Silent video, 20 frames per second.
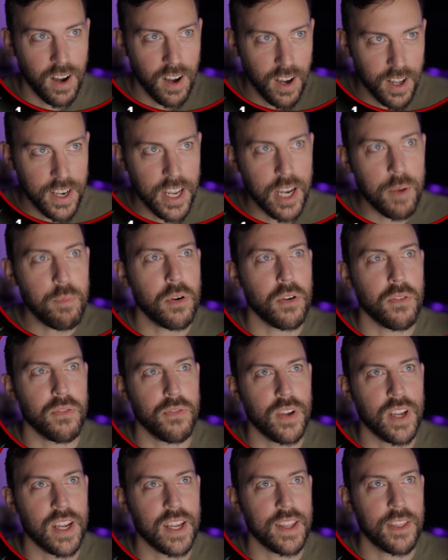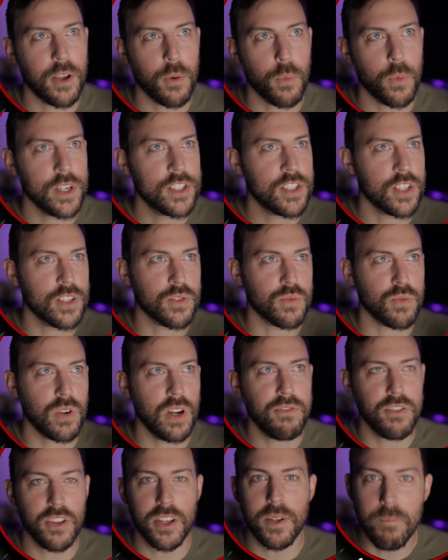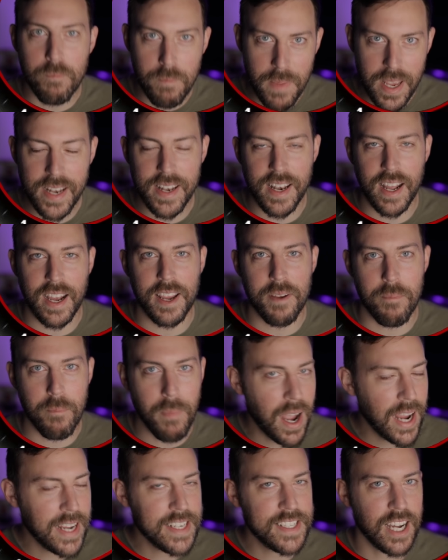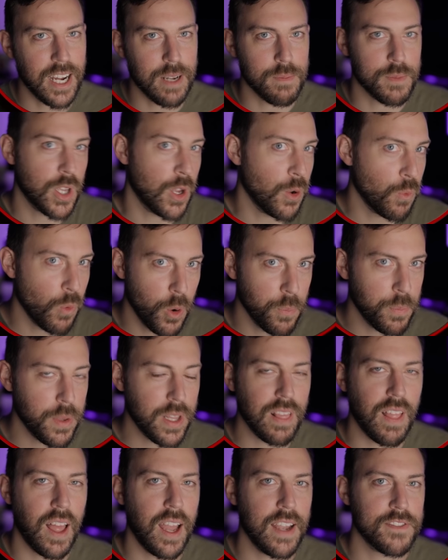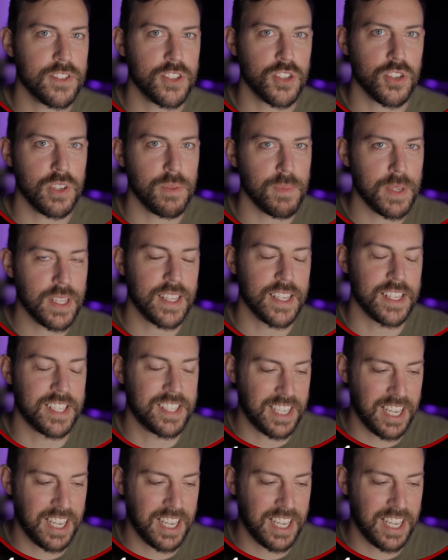on April 5th, which is roughly midnight my time, so I won't be live streaming this,